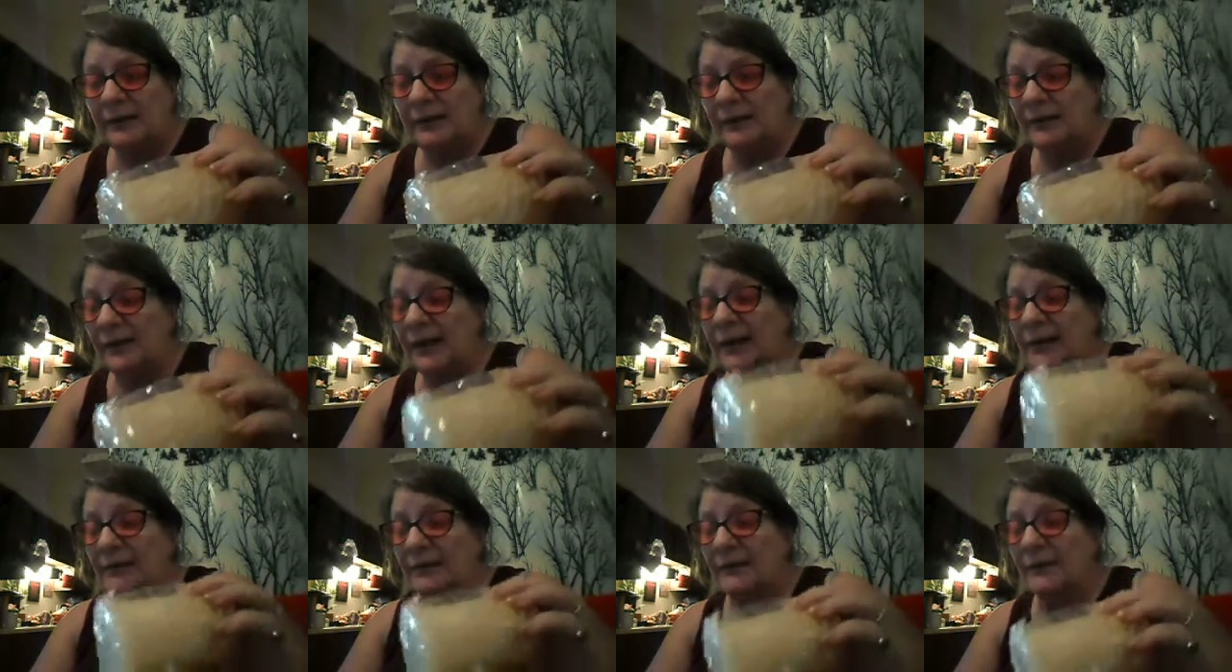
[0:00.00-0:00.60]
They
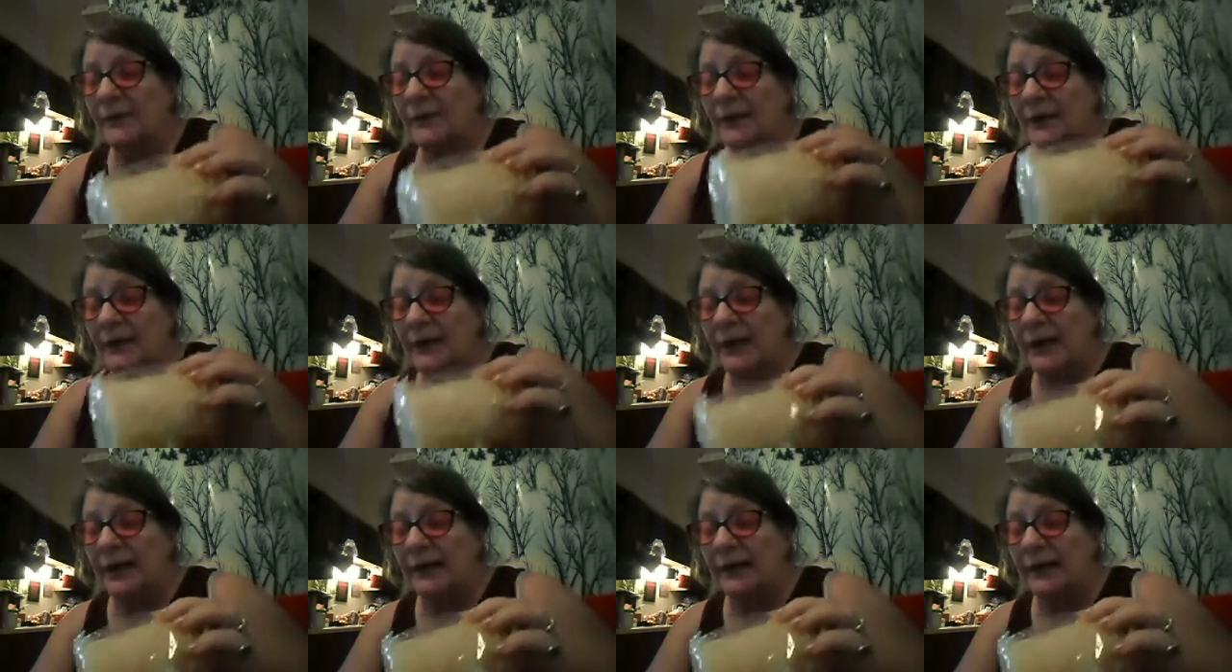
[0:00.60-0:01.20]
were either four
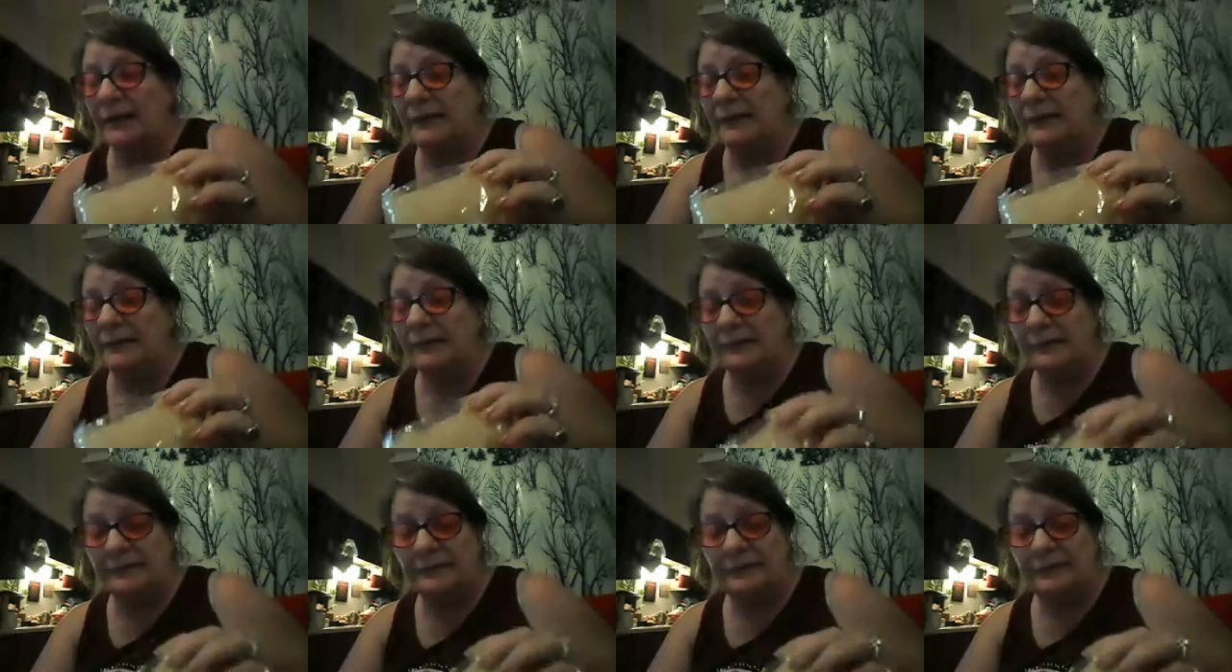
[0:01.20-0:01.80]
or eight.
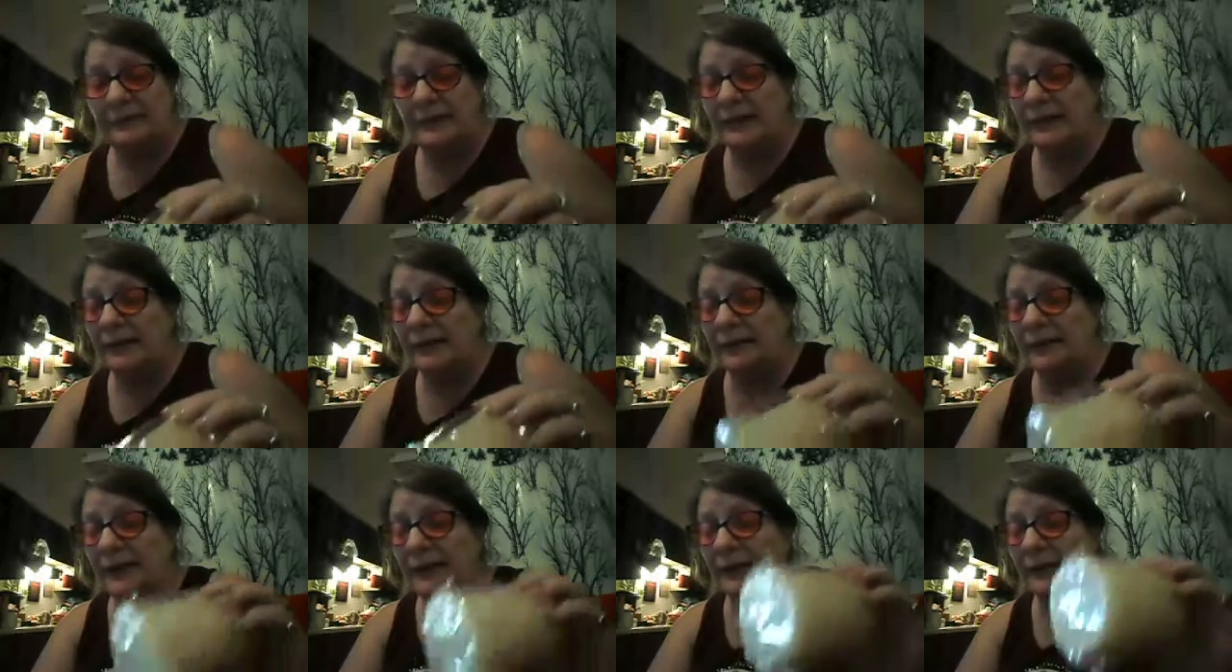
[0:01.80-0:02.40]

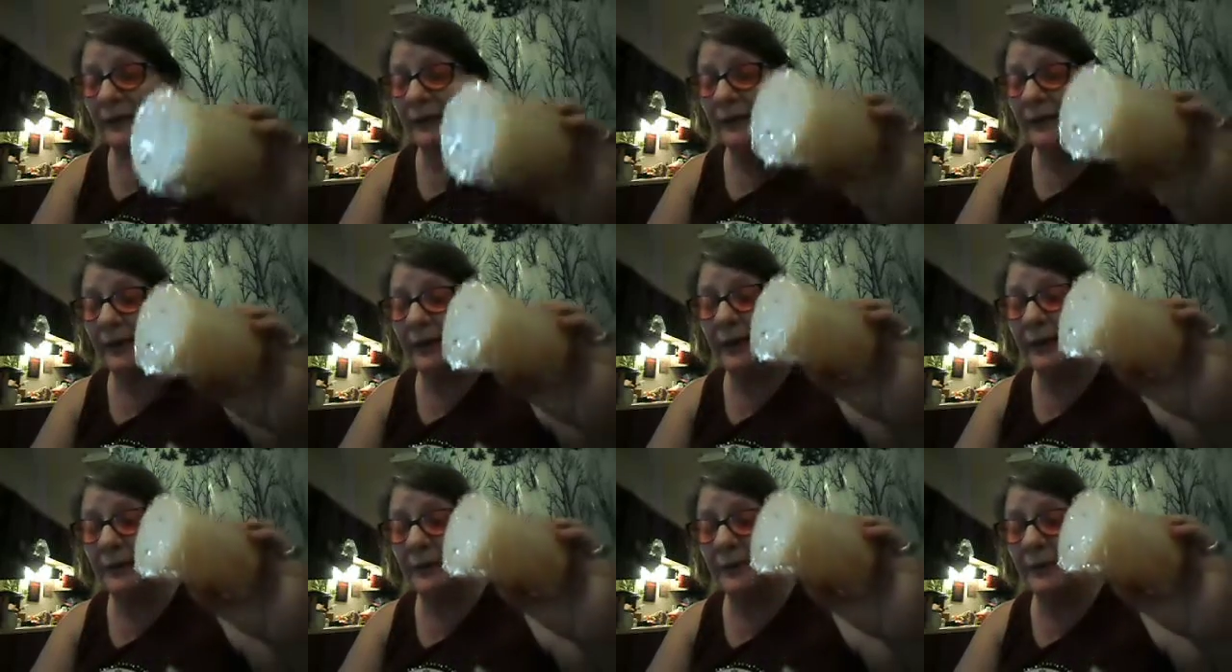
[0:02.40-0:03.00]
Hell if I know,
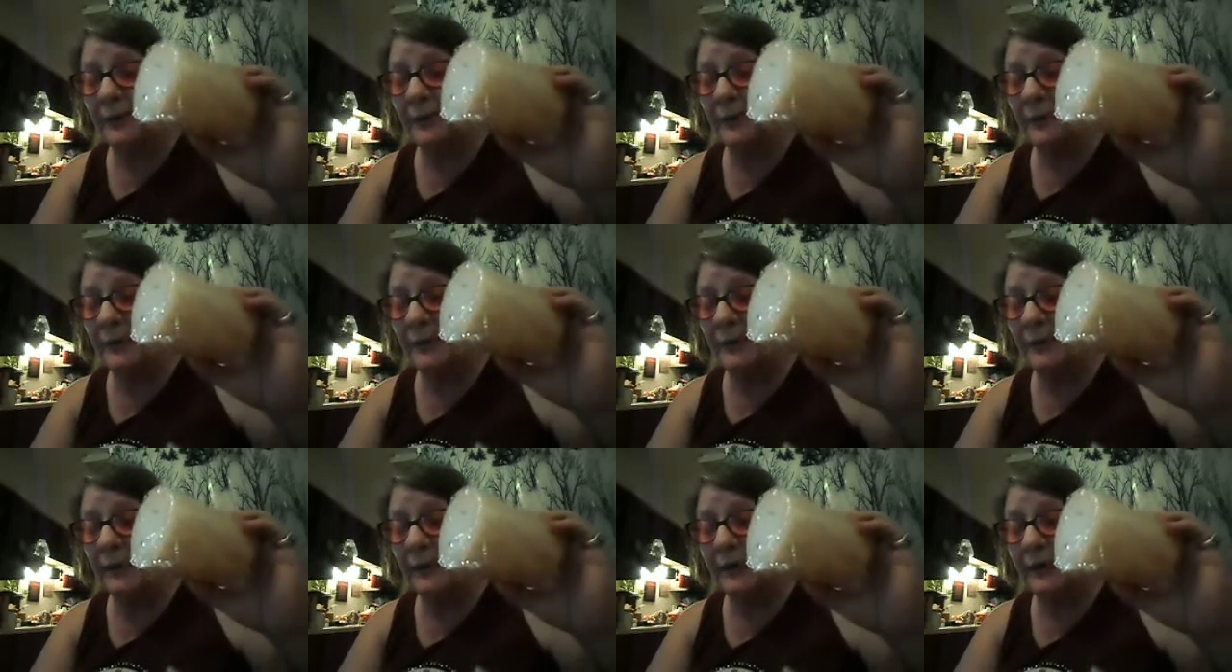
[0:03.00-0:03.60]
I can't
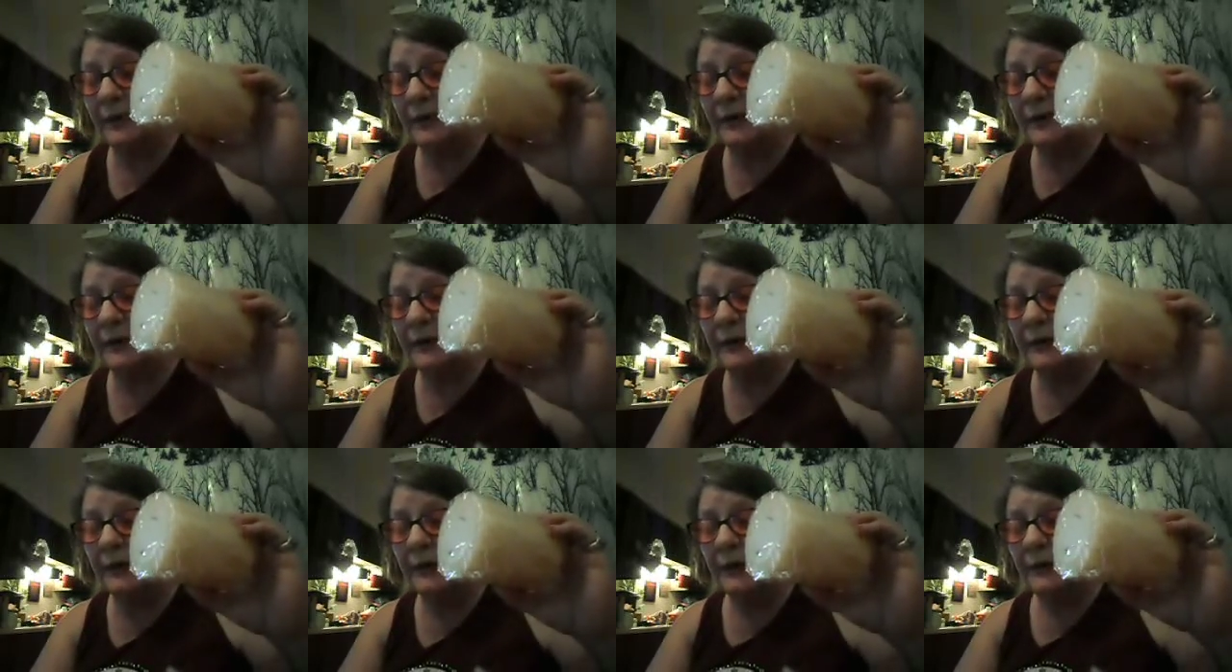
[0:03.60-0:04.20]
remember what I
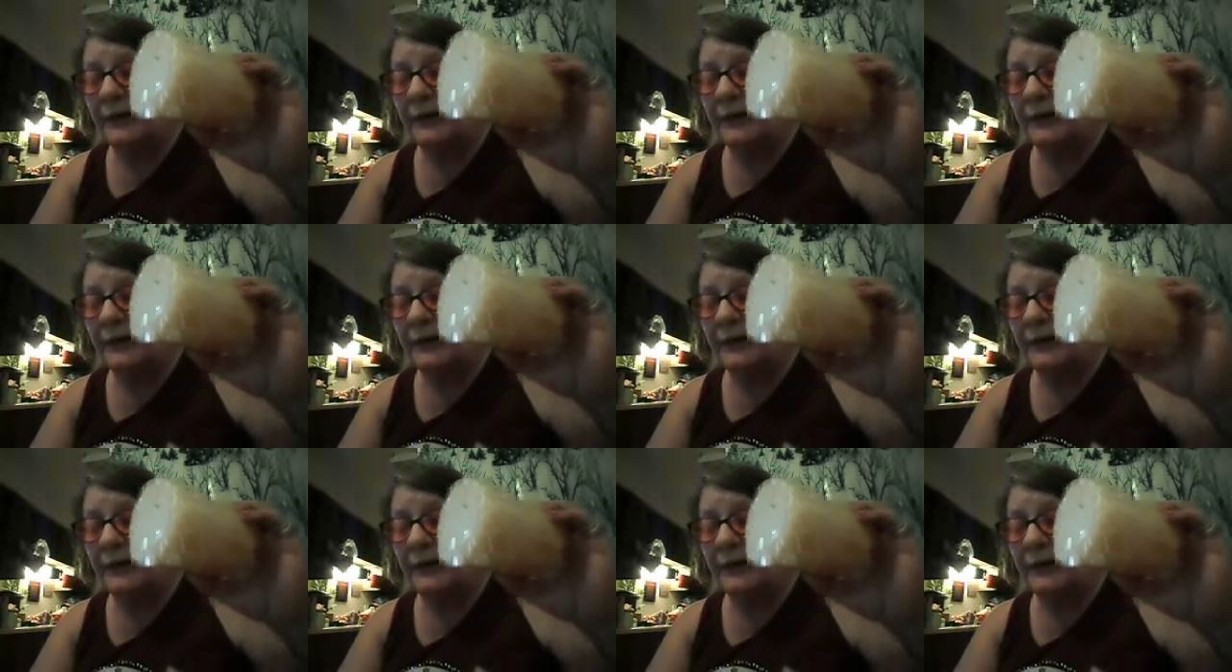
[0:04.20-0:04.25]
did.